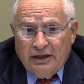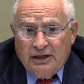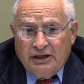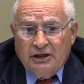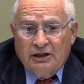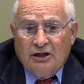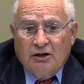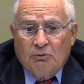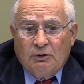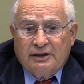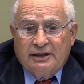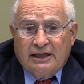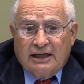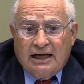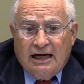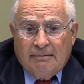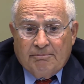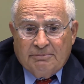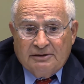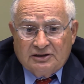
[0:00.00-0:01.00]
you know what the
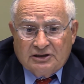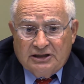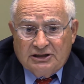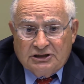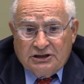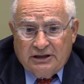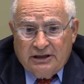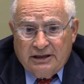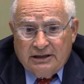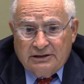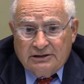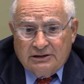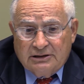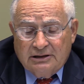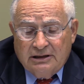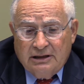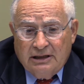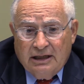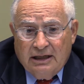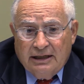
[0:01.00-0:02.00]
composition is.
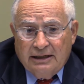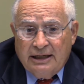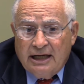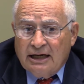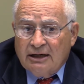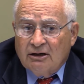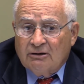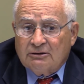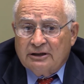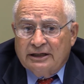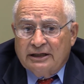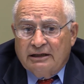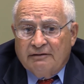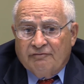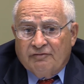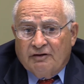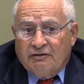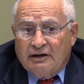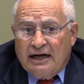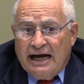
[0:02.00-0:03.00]
Not only
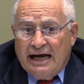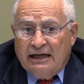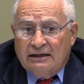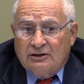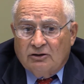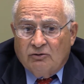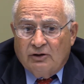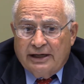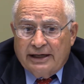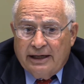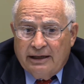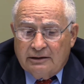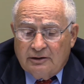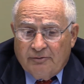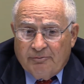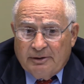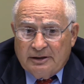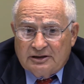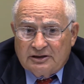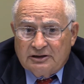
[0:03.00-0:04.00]
if there are alloying
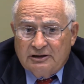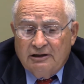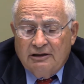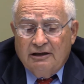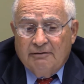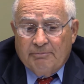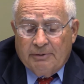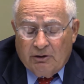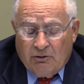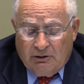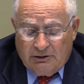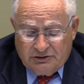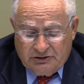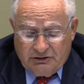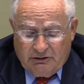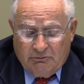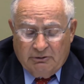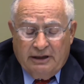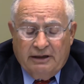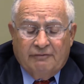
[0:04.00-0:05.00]
elements, but
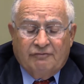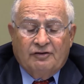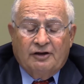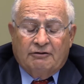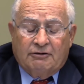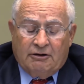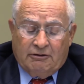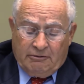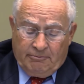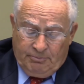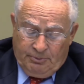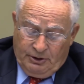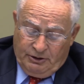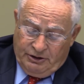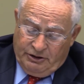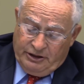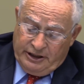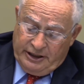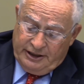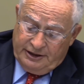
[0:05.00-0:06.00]
also if there are
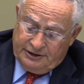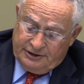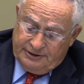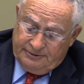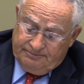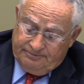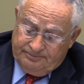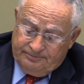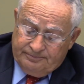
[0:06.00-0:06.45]
impurities.